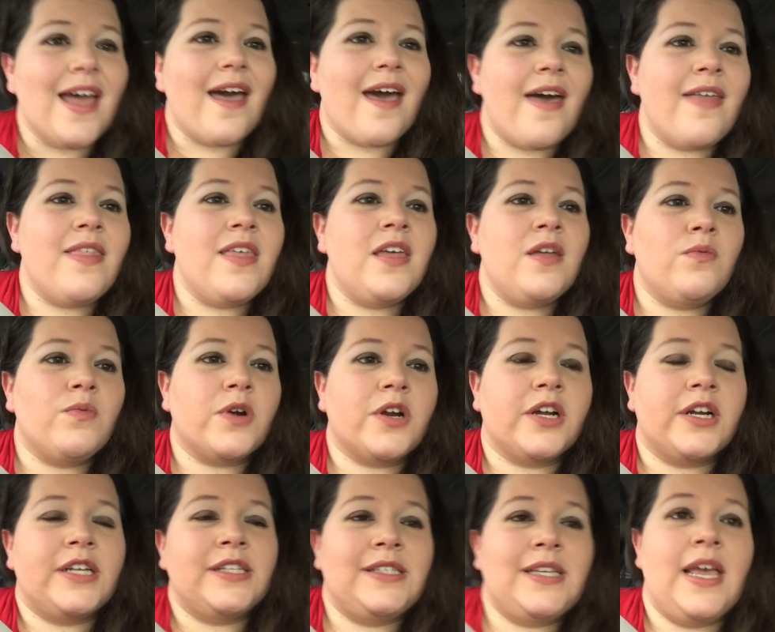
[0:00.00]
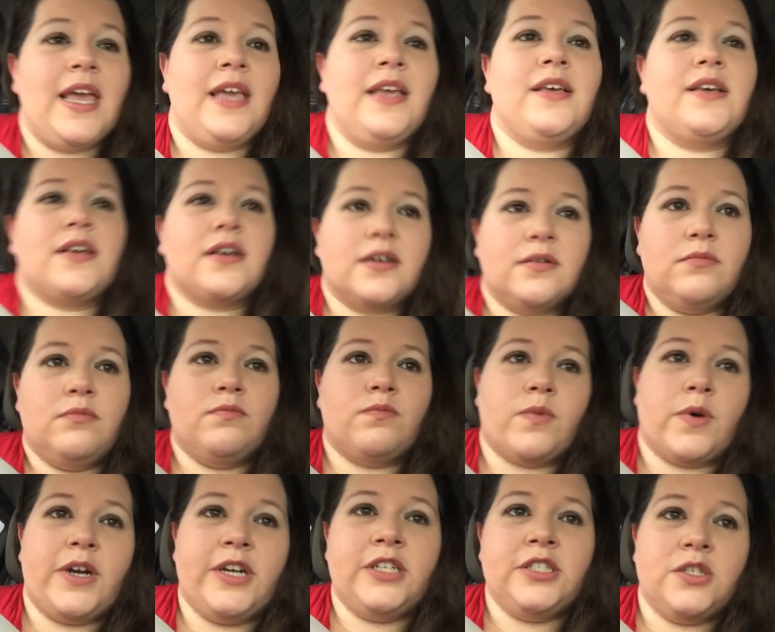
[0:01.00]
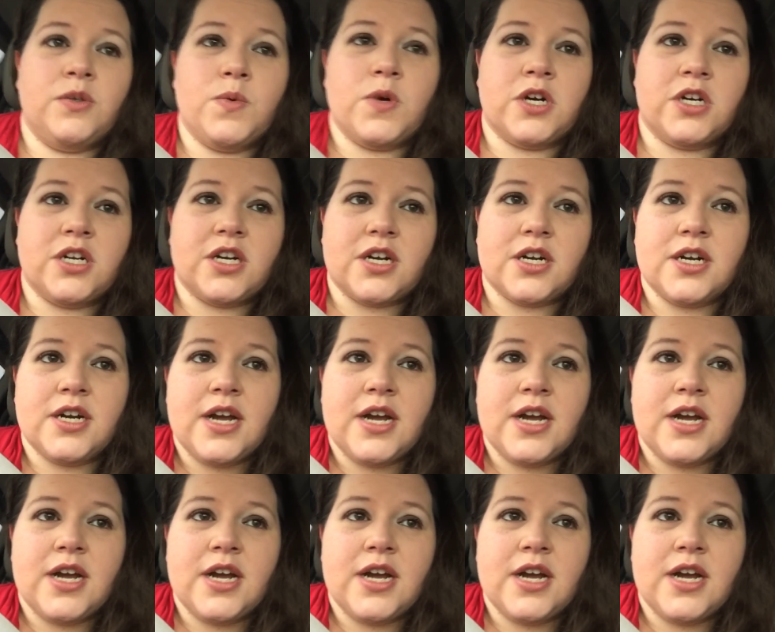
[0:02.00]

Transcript: and then we're gonna take Brandon to work,